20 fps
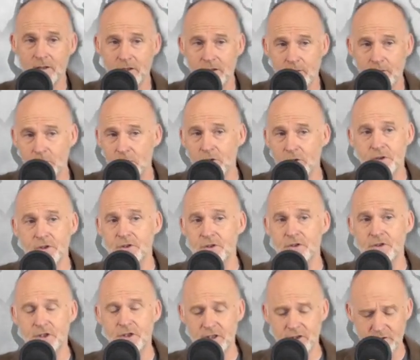your brothers
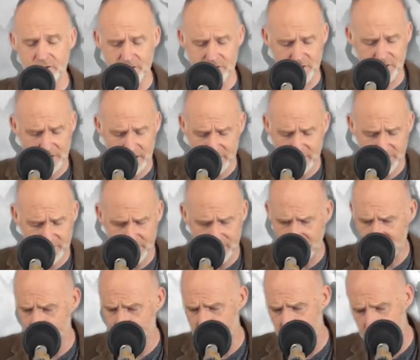and sisters, and that's,
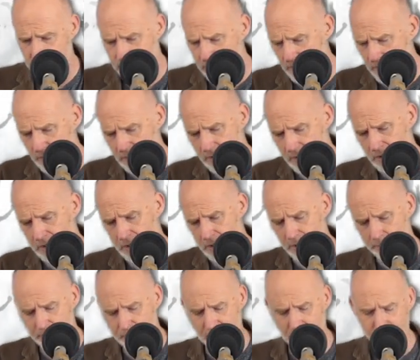that is a
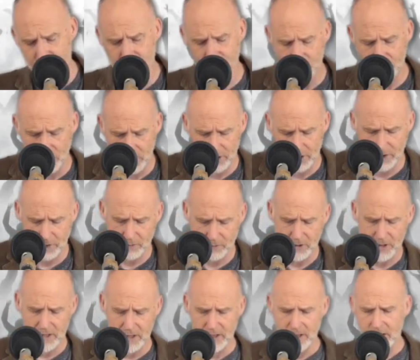hard pill to
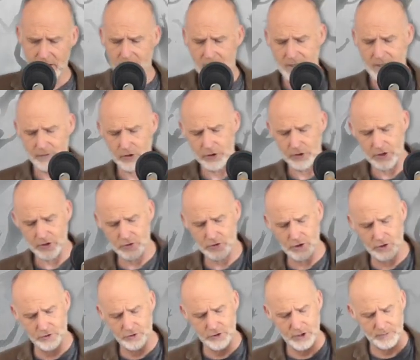swallow. Have a look at
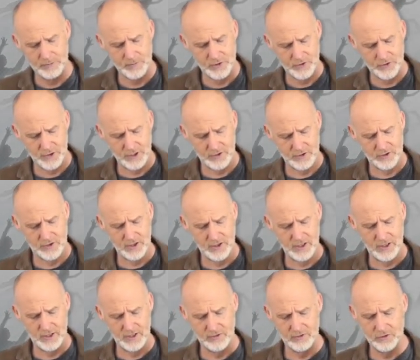John chapter
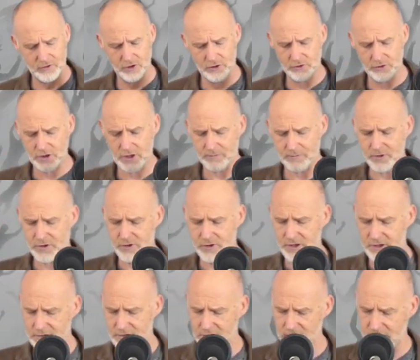16. John chapter
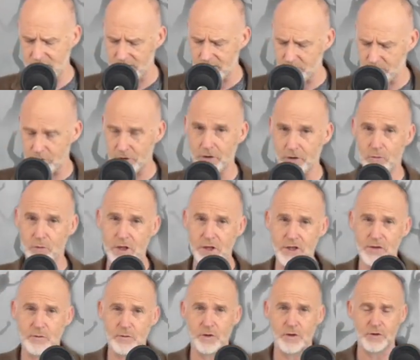16. We're going to
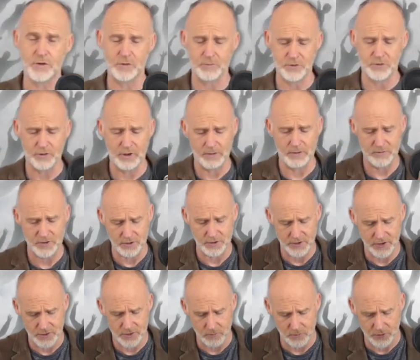whiz through some
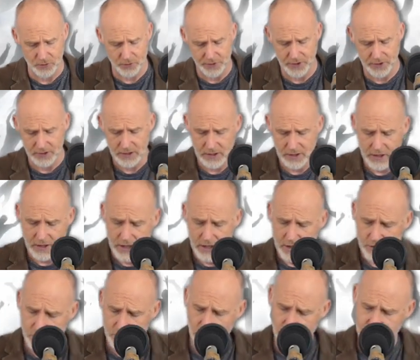scriptures this morning.
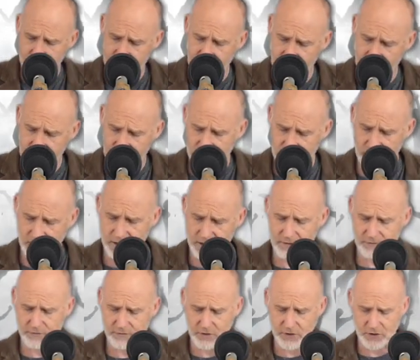John
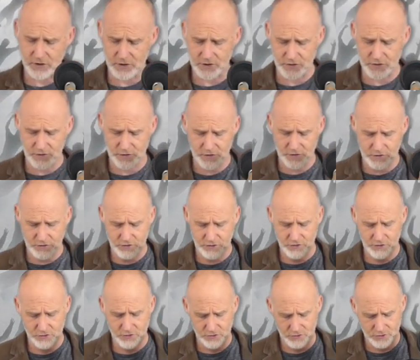16,
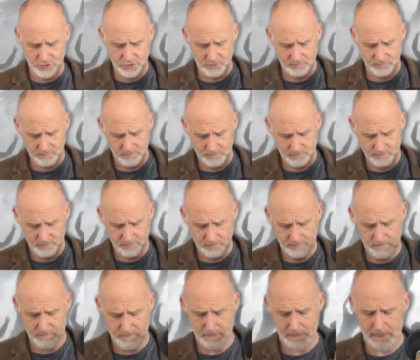verse.
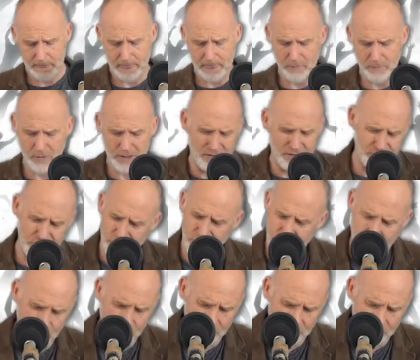Well, just